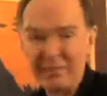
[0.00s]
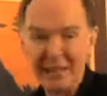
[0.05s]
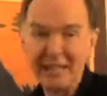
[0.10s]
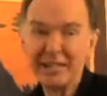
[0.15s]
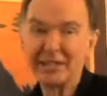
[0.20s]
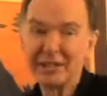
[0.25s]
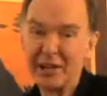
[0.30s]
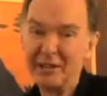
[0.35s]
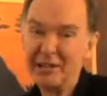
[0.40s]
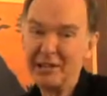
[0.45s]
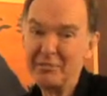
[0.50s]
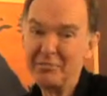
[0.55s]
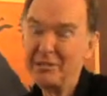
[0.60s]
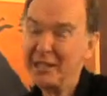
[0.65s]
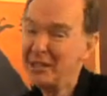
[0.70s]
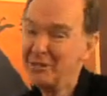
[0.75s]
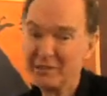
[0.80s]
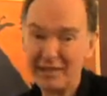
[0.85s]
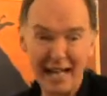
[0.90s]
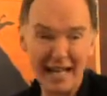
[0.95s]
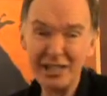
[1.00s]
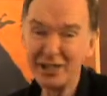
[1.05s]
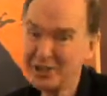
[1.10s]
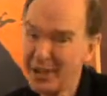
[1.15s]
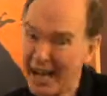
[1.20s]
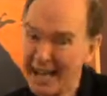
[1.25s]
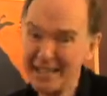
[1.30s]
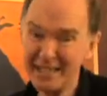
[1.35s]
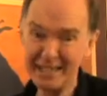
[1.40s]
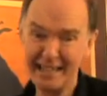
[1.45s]
It's only me. When I
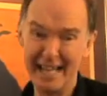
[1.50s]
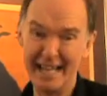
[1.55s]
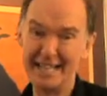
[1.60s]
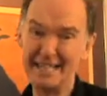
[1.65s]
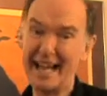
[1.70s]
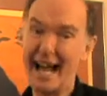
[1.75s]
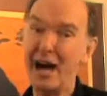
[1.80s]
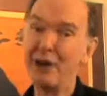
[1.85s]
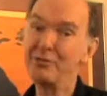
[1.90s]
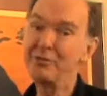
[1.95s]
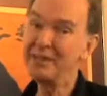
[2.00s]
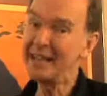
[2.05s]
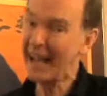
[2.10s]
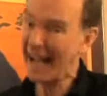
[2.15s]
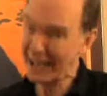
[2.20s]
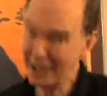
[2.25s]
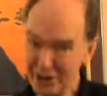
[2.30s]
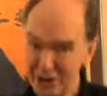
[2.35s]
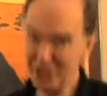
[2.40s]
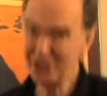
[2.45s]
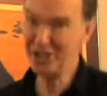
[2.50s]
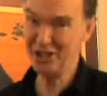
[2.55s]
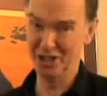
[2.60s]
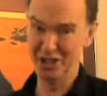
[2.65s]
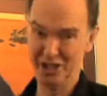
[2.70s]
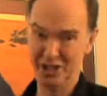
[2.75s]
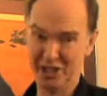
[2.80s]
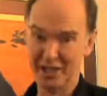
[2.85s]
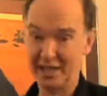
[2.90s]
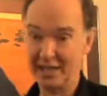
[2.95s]
tried to get down, I
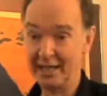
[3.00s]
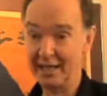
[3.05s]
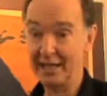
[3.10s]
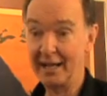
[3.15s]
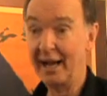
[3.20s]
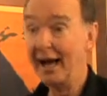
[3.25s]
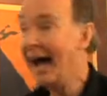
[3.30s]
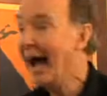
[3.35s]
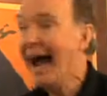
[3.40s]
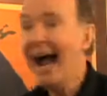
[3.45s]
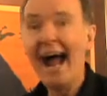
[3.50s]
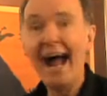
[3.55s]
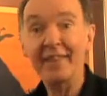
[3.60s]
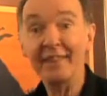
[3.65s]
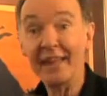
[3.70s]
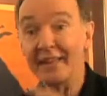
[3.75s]
couldn't. And